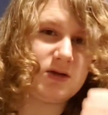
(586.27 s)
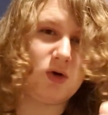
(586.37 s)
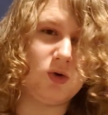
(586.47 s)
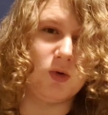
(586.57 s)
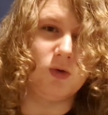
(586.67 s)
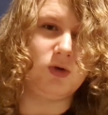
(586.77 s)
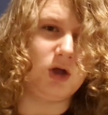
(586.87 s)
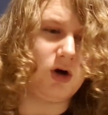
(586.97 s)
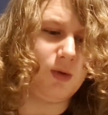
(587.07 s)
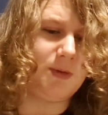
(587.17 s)
cool,
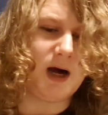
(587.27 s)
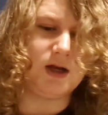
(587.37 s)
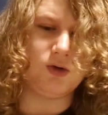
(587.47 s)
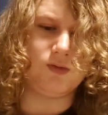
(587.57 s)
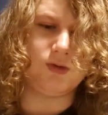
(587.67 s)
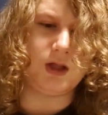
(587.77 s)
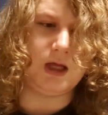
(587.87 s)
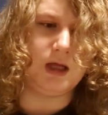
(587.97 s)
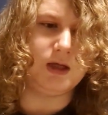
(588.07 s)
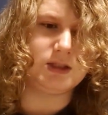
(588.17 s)
you know, but I don't
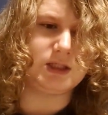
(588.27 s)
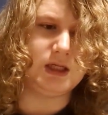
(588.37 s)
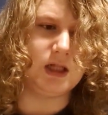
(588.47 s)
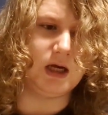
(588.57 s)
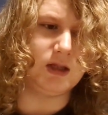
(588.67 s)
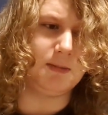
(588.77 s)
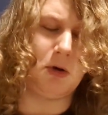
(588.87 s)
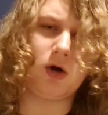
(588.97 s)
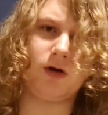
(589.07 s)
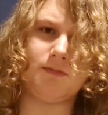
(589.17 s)
really see like the
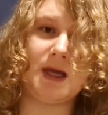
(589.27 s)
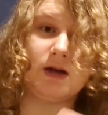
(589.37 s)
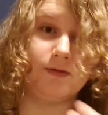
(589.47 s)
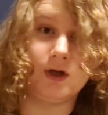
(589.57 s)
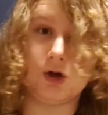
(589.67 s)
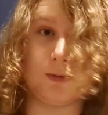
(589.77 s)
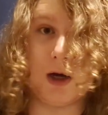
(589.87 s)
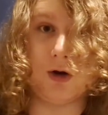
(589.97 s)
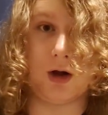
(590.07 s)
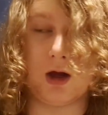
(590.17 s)
point of making a video
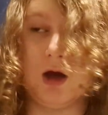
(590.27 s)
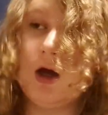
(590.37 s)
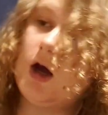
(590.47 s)
about it